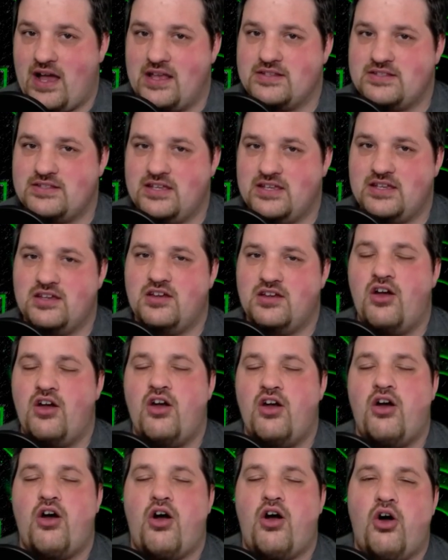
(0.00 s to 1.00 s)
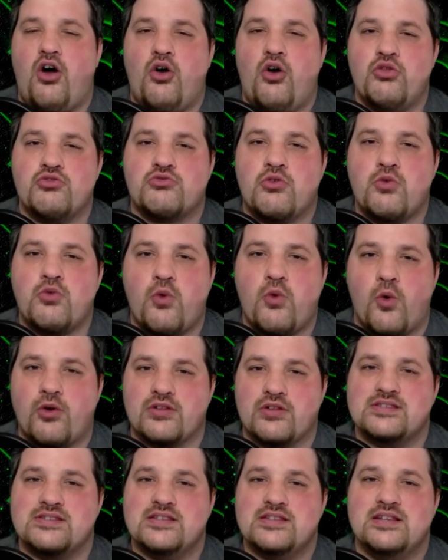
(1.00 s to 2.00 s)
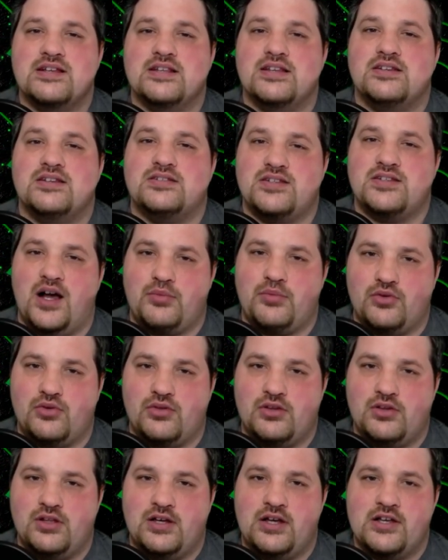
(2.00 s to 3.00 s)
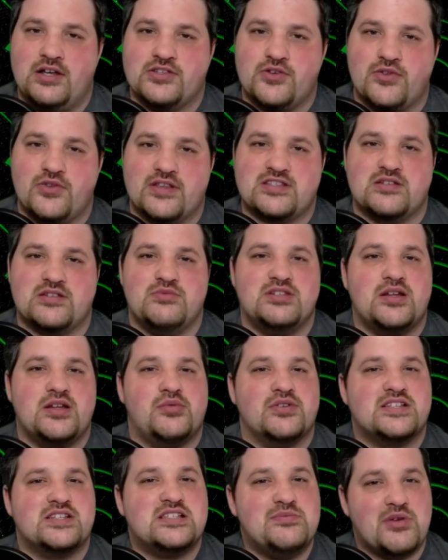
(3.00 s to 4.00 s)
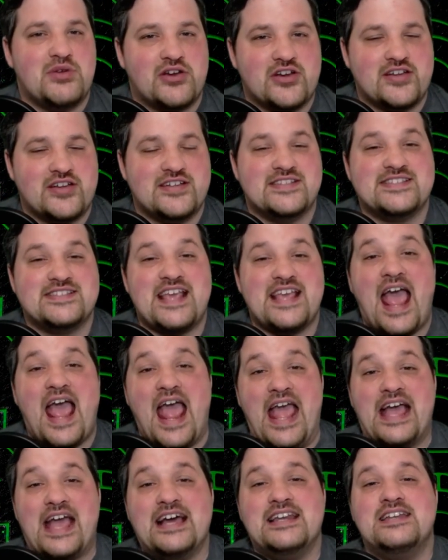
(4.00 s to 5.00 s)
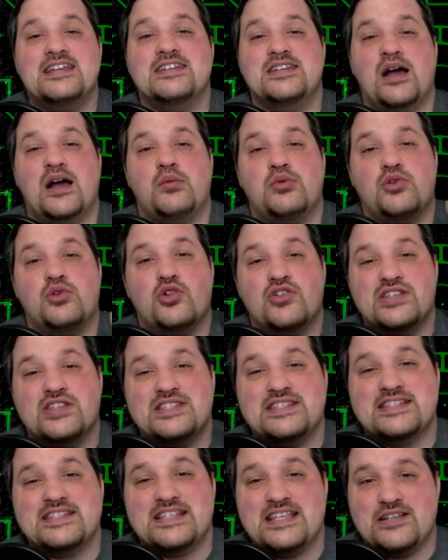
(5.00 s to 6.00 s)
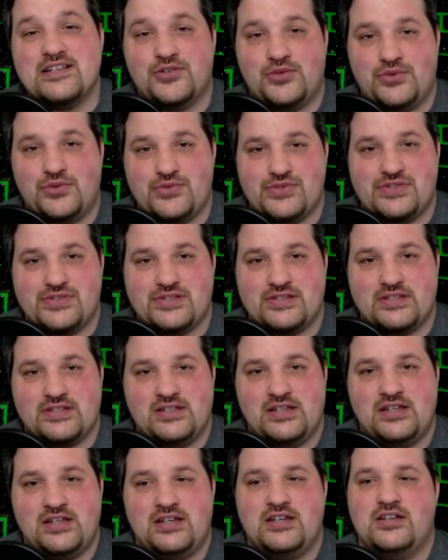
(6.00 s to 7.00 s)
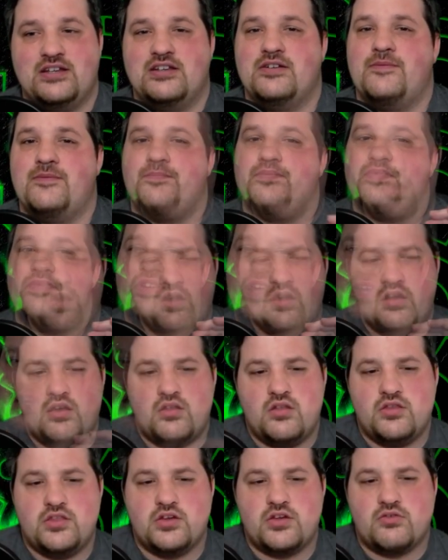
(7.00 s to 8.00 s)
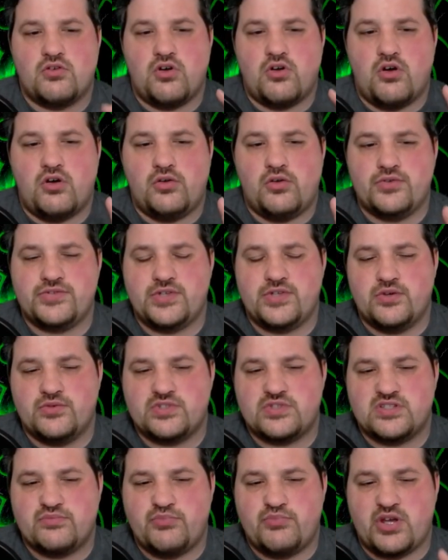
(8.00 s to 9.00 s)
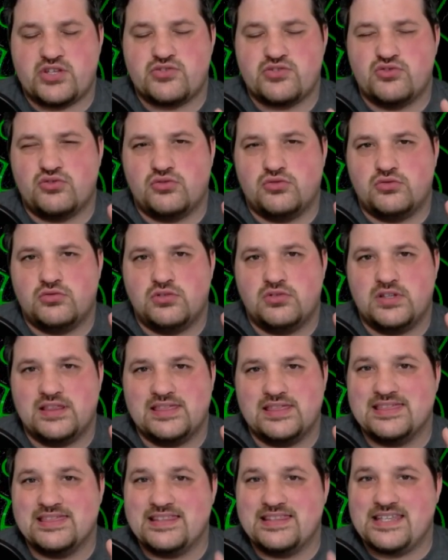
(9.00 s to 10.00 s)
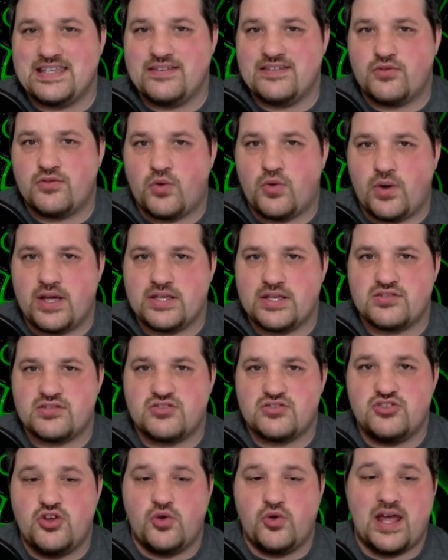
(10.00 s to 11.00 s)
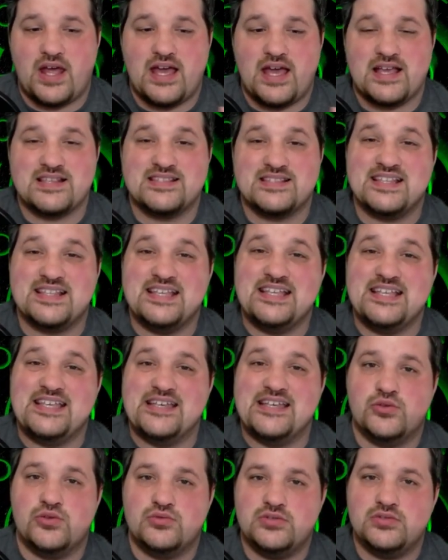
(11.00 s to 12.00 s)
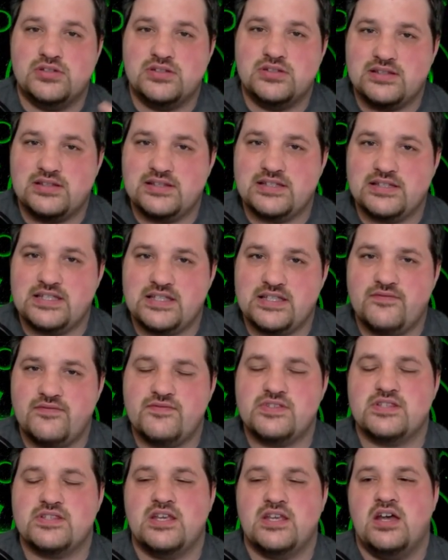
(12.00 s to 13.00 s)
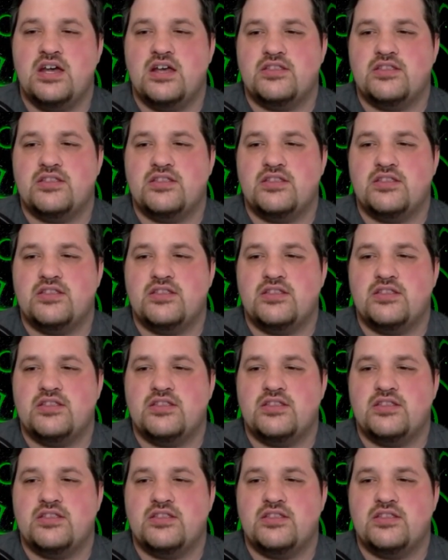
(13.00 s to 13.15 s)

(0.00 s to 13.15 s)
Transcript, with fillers: asking, all the rewards double. So that's going to be double experience and double seals. There are also special leve quests known as guildleves